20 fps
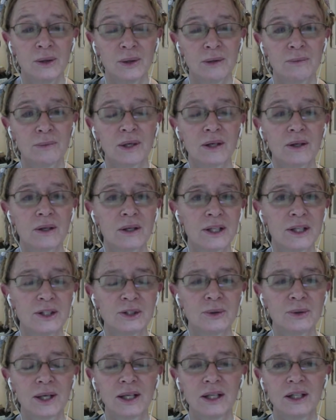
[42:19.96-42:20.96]
in my early
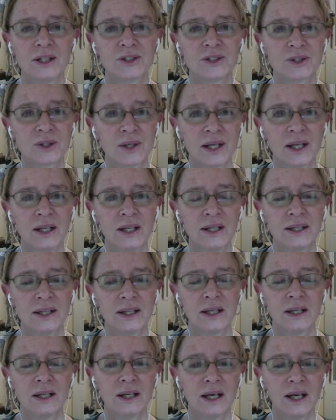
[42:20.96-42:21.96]
20s or
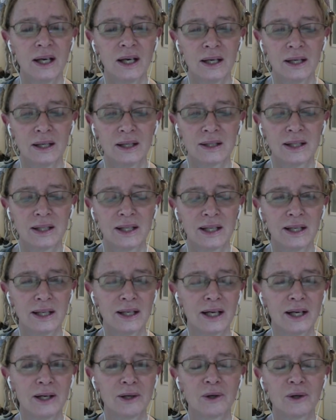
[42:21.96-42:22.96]
anything. And
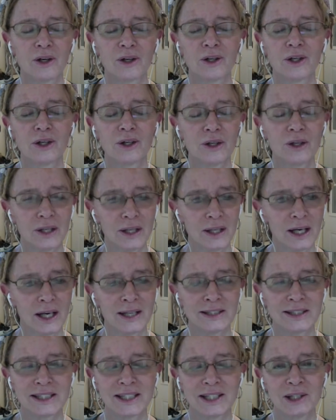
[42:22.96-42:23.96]
then I hurt.
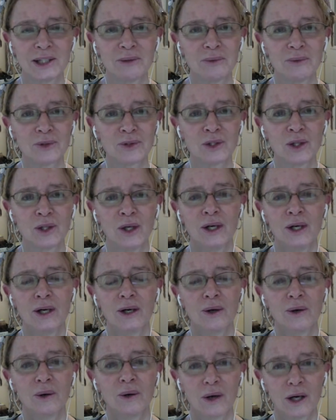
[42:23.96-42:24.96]
I said the most
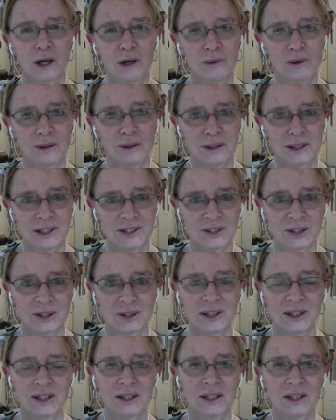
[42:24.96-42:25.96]
horrible,
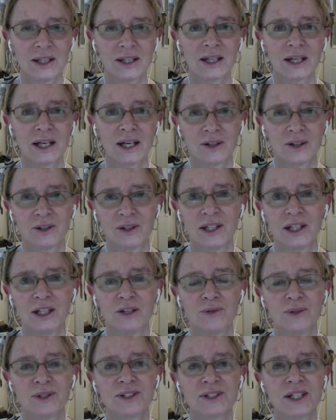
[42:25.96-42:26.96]
insulting thing that I couldn't
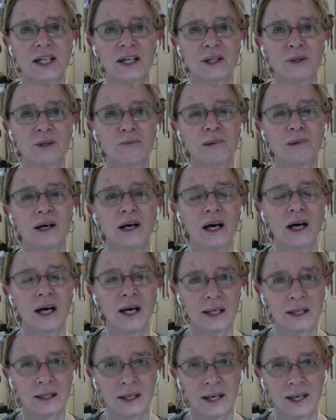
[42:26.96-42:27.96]
even say on a
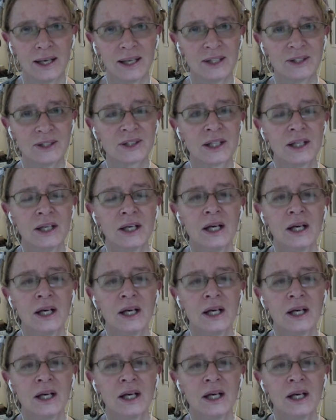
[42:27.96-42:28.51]
podcast.